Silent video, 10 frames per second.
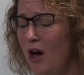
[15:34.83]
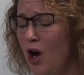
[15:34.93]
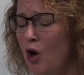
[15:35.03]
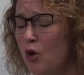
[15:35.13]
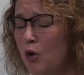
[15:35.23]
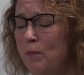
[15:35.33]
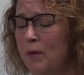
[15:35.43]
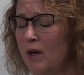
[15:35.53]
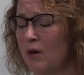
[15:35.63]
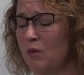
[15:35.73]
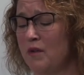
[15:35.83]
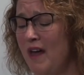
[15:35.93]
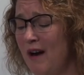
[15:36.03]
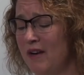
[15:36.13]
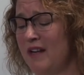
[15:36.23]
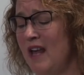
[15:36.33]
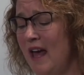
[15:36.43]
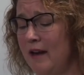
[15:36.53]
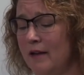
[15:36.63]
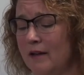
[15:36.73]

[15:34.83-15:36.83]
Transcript: A hoop without a net.